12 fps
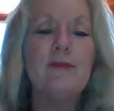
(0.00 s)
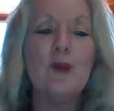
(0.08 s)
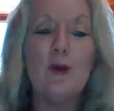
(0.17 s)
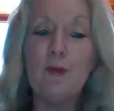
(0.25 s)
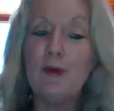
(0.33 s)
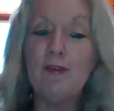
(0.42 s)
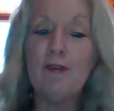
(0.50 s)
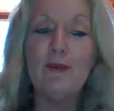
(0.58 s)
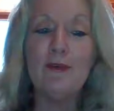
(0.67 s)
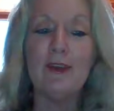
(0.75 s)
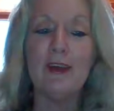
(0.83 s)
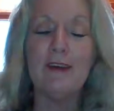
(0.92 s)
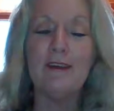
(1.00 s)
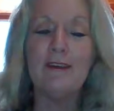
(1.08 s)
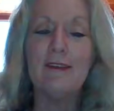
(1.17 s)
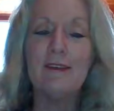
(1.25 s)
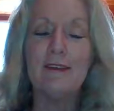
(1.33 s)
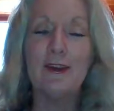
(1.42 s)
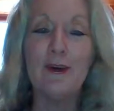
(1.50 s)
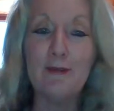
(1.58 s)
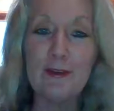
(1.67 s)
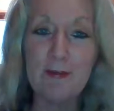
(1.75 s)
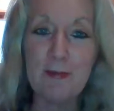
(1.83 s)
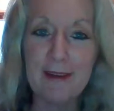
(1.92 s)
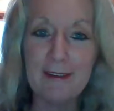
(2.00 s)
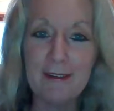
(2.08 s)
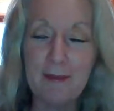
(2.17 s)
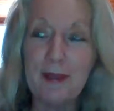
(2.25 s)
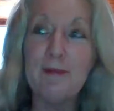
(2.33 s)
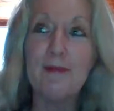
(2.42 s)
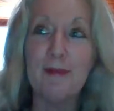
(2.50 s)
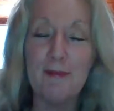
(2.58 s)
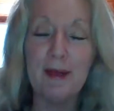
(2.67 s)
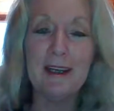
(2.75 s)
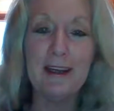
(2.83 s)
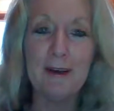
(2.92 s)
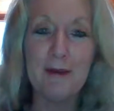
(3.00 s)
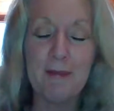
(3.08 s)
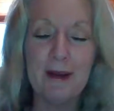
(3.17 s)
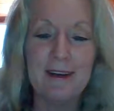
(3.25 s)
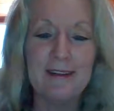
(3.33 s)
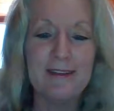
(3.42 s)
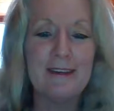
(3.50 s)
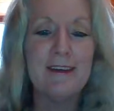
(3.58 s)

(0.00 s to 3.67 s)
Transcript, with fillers: Who would have thought that? They're not respecting the people with money going fast.